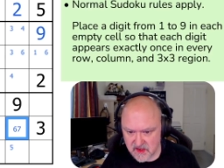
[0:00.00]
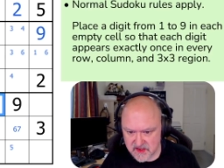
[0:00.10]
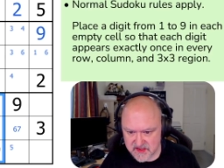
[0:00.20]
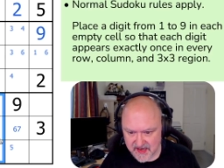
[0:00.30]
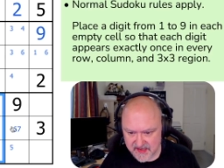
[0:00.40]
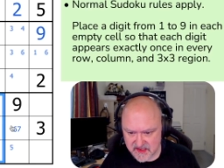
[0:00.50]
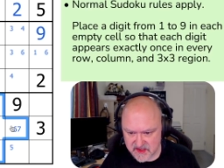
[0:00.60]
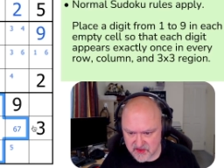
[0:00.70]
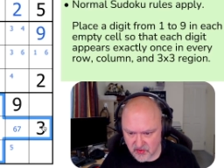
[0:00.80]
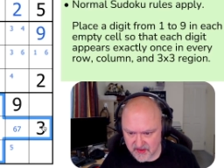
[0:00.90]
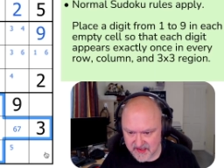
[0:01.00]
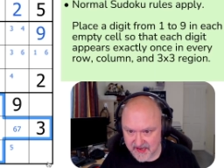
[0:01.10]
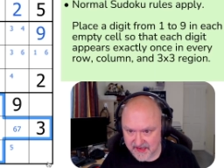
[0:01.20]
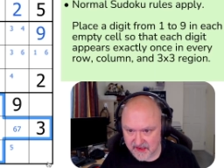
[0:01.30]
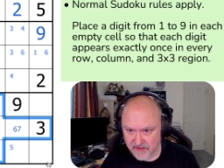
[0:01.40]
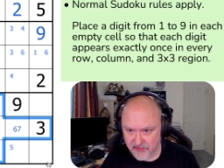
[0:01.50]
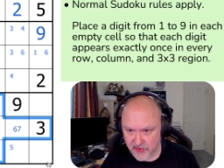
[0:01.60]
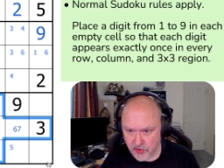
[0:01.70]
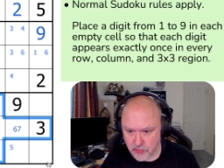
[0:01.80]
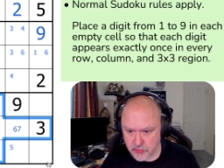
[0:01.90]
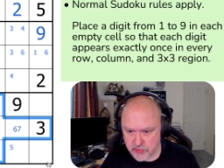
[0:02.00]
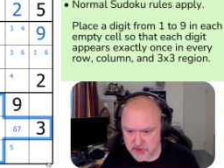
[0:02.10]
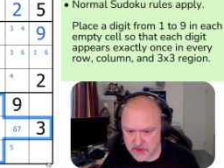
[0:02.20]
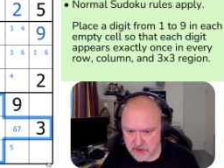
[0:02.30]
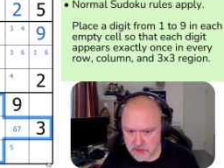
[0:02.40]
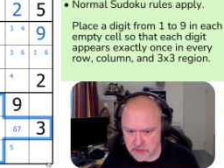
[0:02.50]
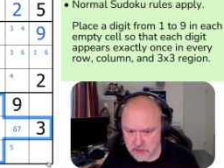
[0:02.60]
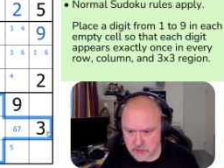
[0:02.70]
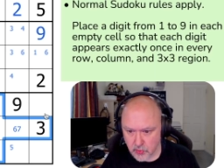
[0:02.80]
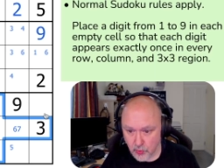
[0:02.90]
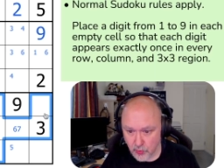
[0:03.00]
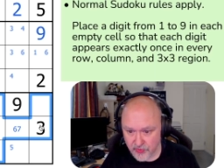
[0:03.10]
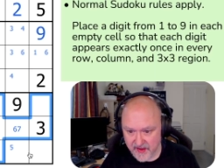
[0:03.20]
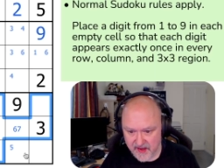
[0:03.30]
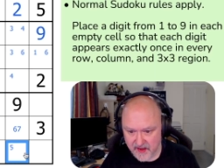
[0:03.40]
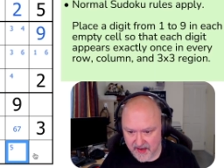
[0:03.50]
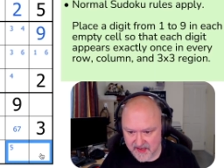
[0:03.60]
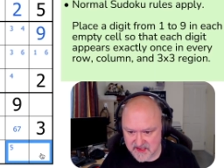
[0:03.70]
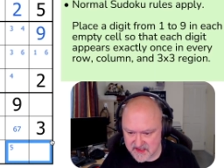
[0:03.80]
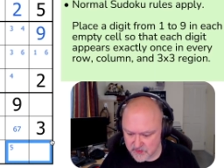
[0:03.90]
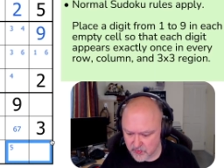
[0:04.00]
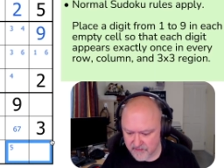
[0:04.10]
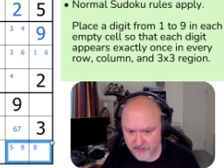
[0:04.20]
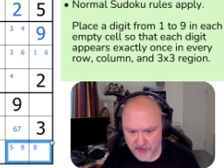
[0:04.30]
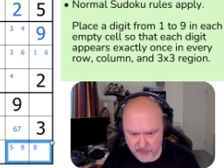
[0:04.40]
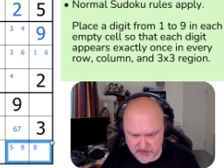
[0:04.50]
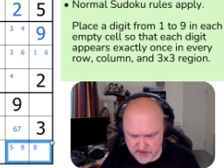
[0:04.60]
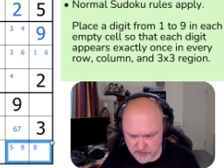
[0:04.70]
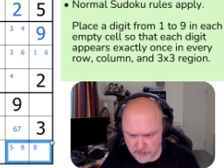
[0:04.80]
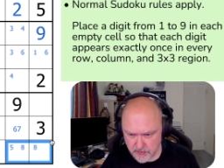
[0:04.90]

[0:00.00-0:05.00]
So 8 is not in any of those. Or there. 8 is in one of those two.